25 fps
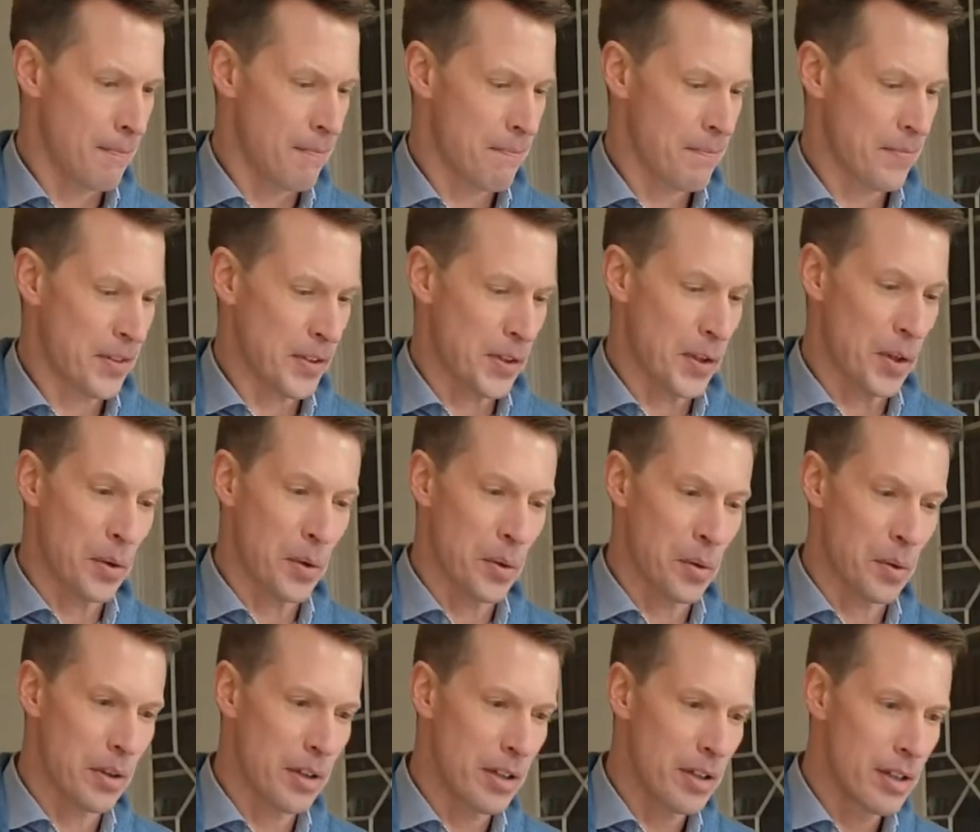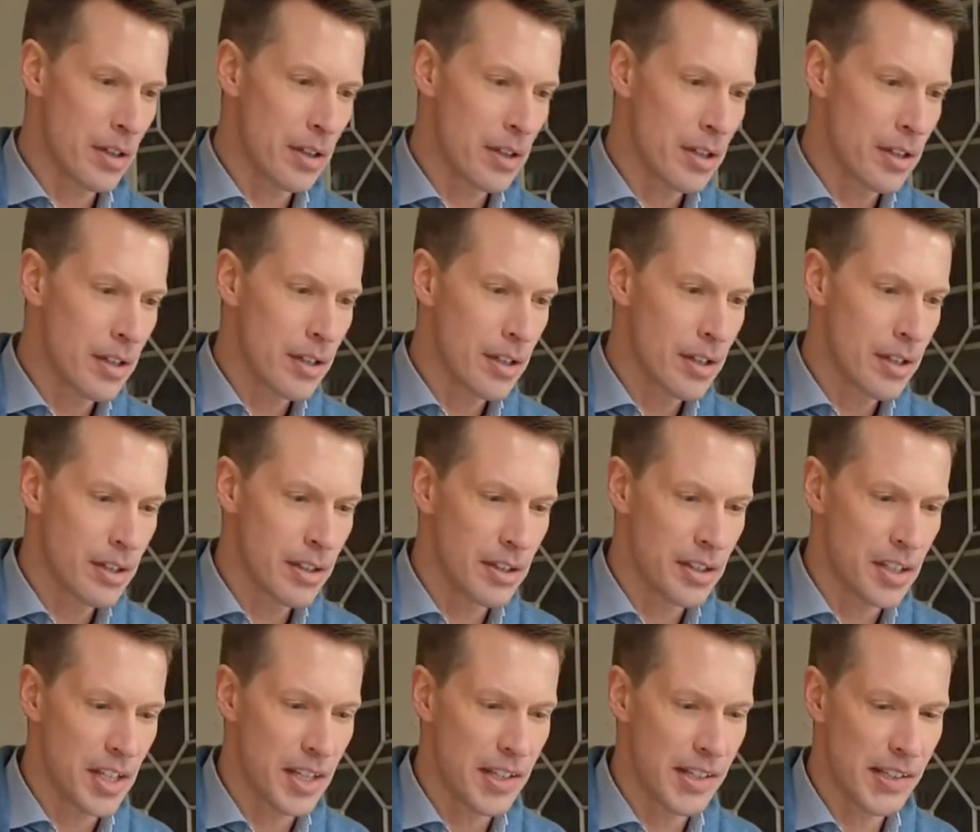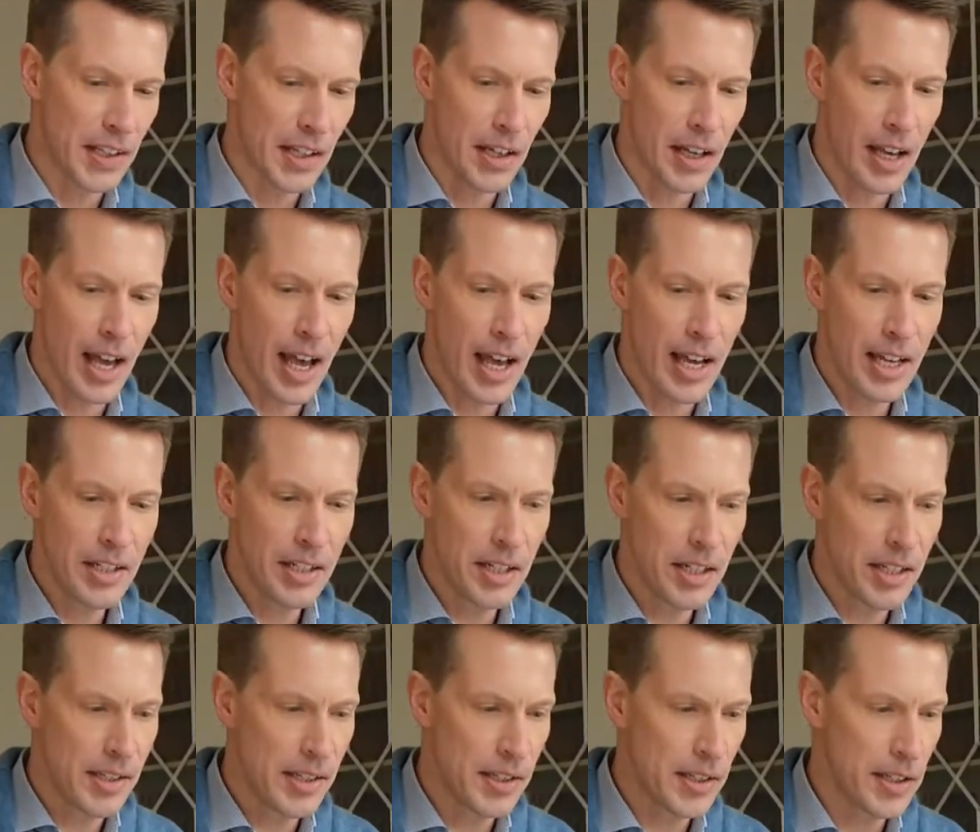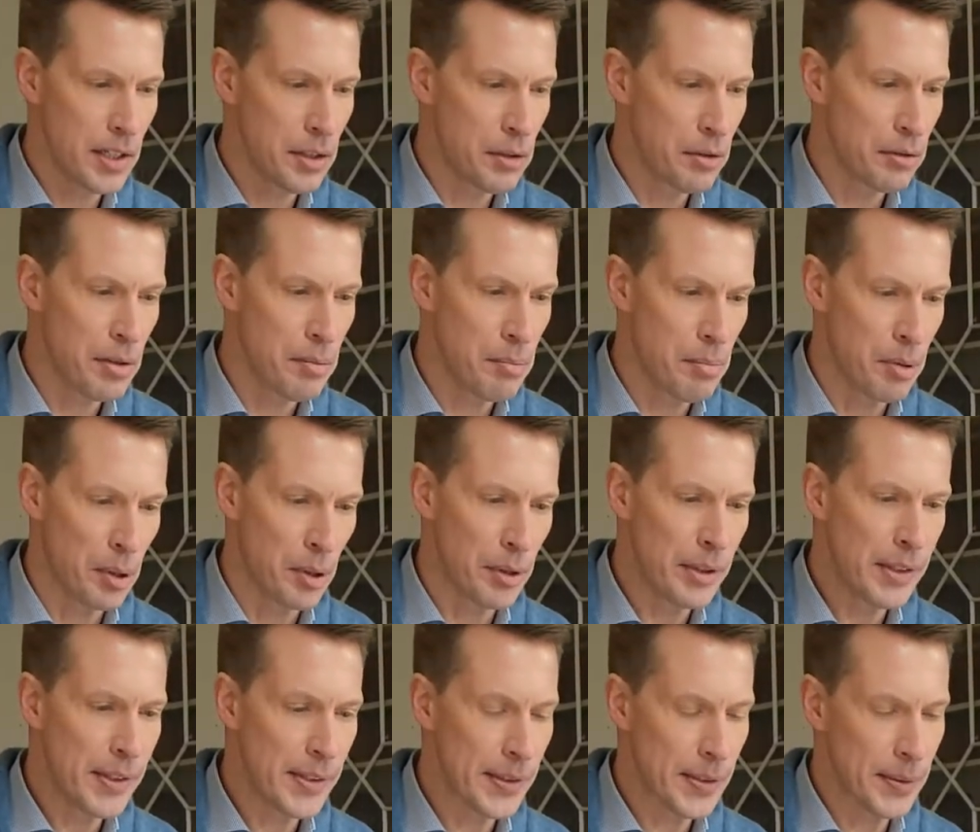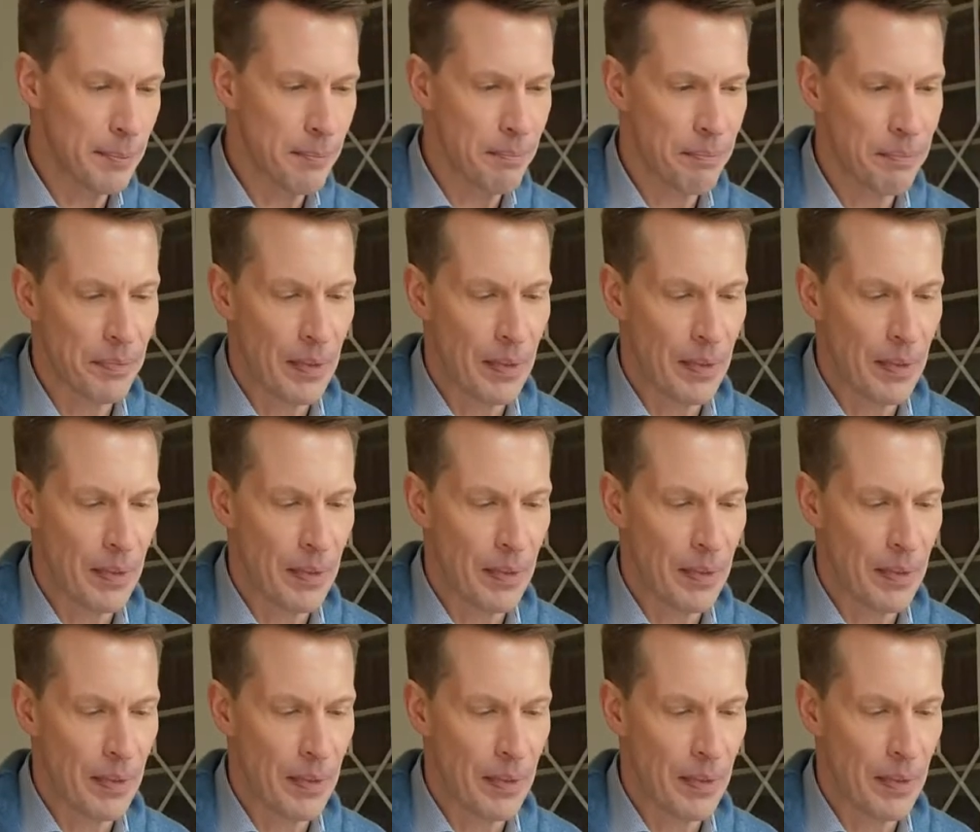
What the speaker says: So these are 18th century pots.